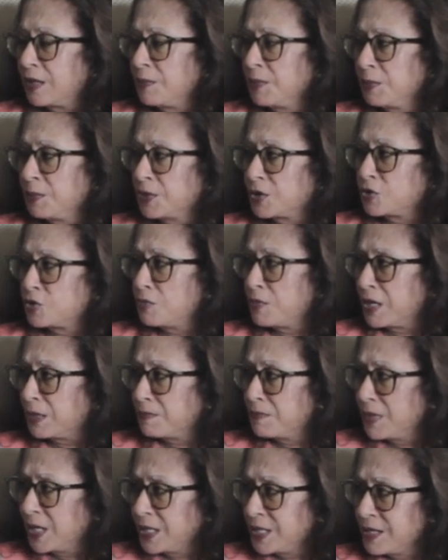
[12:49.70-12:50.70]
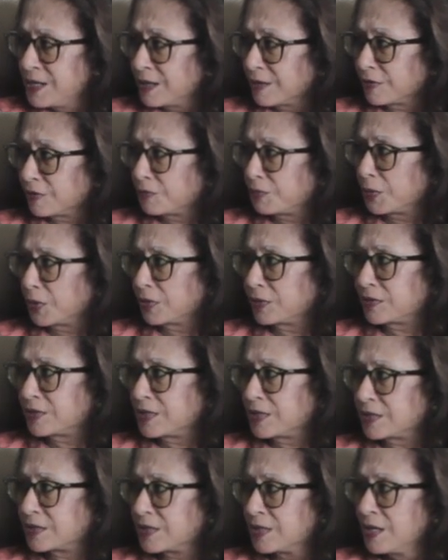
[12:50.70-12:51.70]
They're coming because you make money out of politics.